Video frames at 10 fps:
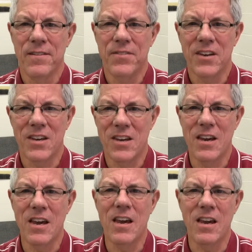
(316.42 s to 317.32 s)
The
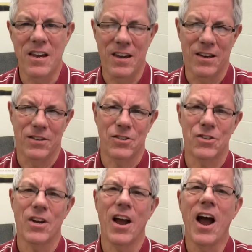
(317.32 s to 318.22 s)
key
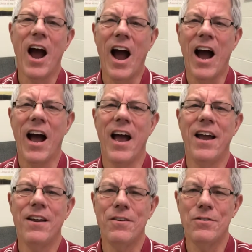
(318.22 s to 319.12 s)
is
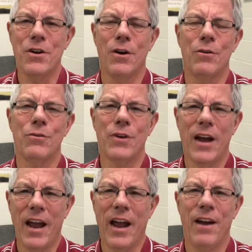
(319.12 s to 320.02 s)
I don't
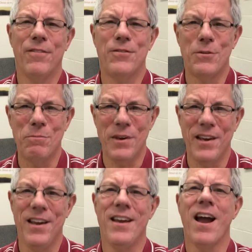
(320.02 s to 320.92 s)
have to
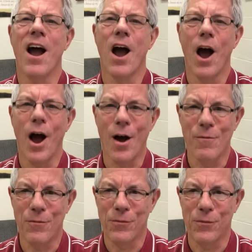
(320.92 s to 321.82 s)
be
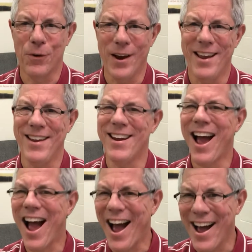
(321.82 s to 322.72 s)
afraid.
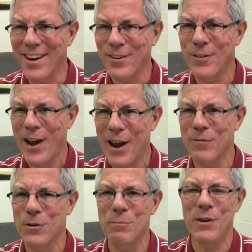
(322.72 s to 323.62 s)
I don't have
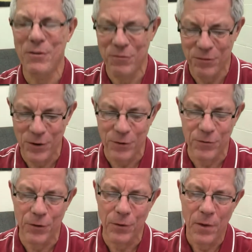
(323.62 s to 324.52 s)
to be
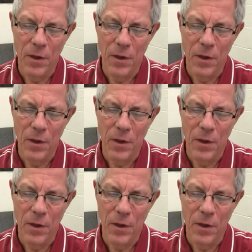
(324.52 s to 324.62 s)
fearful